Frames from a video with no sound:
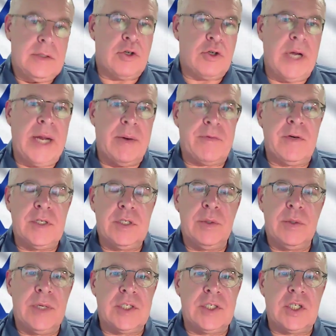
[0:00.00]
Trey referred
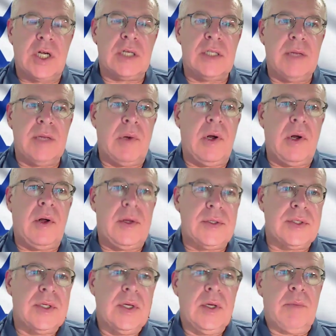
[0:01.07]
to it as juggling balls,